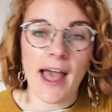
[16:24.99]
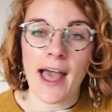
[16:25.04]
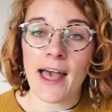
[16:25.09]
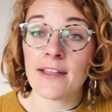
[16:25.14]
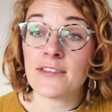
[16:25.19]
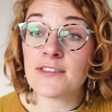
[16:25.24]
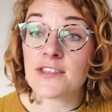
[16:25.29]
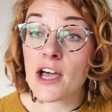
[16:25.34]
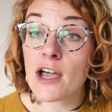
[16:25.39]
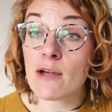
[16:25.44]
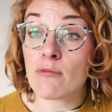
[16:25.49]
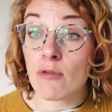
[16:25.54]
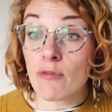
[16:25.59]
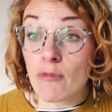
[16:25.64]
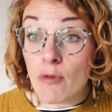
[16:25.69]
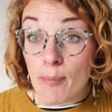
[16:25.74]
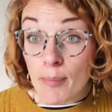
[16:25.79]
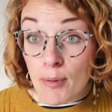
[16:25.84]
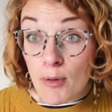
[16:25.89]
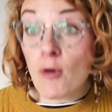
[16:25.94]
And I will
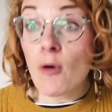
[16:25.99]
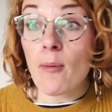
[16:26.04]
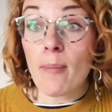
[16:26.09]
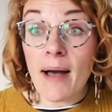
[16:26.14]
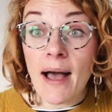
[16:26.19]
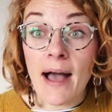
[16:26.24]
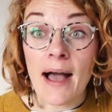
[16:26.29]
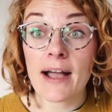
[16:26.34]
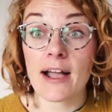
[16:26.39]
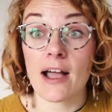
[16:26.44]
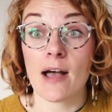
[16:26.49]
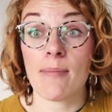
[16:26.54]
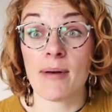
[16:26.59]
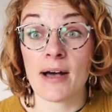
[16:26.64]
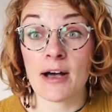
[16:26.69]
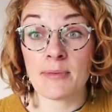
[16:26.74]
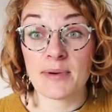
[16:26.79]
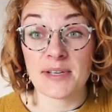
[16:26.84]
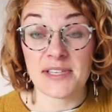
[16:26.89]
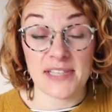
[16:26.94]
report back
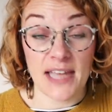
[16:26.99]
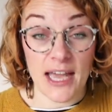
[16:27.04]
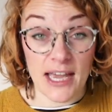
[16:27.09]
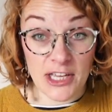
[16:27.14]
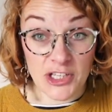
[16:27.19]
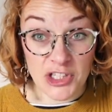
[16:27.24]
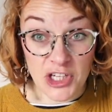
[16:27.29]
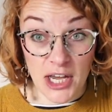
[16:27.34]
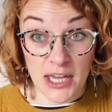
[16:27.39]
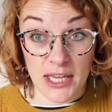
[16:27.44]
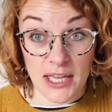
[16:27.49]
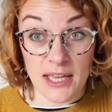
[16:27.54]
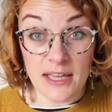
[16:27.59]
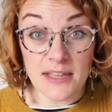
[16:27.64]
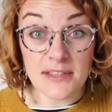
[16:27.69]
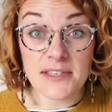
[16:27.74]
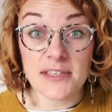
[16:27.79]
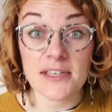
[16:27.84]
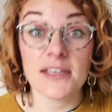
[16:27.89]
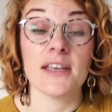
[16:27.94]
about my stacker
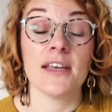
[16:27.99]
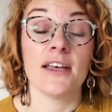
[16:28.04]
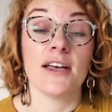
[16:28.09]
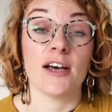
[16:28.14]
jacket.